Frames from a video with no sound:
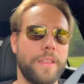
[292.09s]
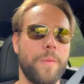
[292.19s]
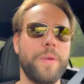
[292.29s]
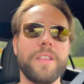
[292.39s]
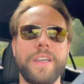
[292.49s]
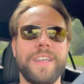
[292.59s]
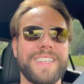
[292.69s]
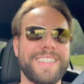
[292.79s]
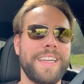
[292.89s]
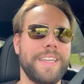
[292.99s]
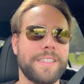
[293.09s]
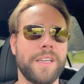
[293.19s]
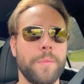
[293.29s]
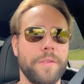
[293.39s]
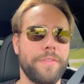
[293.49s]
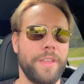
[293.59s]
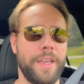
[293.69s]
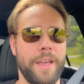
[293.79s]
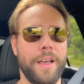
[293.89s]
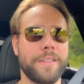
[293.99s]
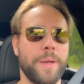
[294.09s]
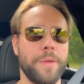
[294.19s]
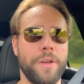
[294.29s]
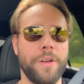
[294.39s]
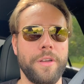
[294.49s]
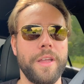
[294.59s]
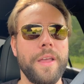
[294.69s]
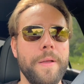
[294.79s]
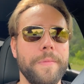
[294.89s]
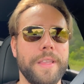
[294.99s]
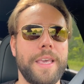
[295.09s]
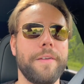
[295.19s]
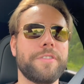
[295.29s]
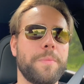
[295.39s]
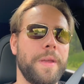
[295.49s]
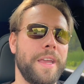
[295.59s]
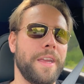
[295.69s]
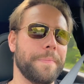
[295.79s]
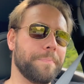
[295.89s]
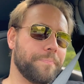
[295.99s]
ability to see some of the hood gives me